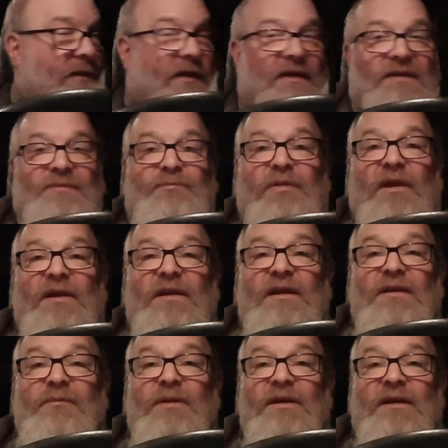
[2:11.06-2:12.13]
His plane
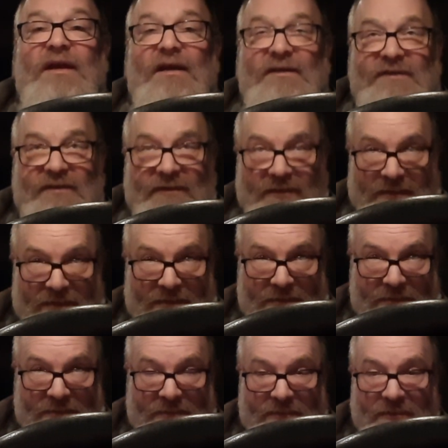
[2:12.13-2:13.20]
had been canceled,
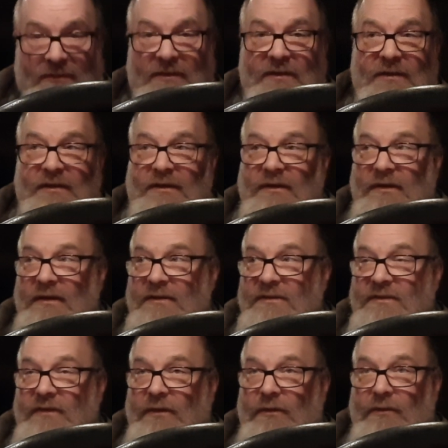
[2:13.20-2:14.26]
and
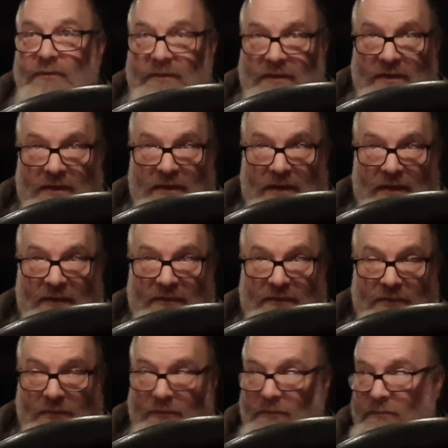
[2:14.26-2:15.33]
so he had
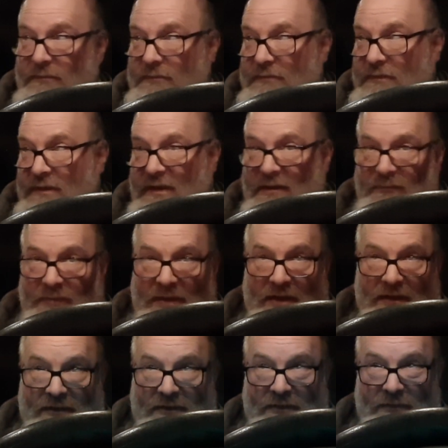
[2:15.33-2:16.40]
to get
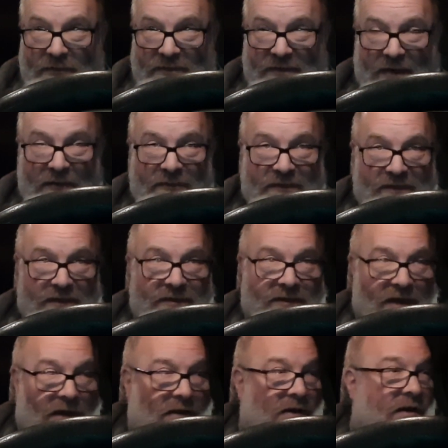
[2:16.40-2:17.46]
back to his house in
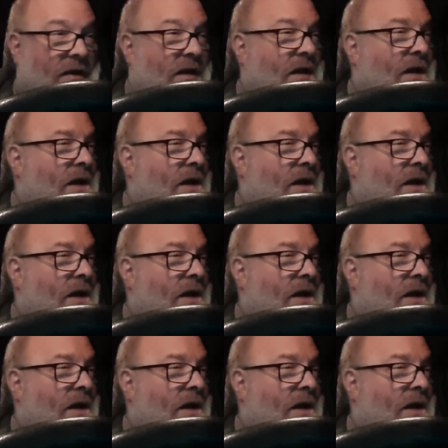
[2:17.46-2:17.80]
town.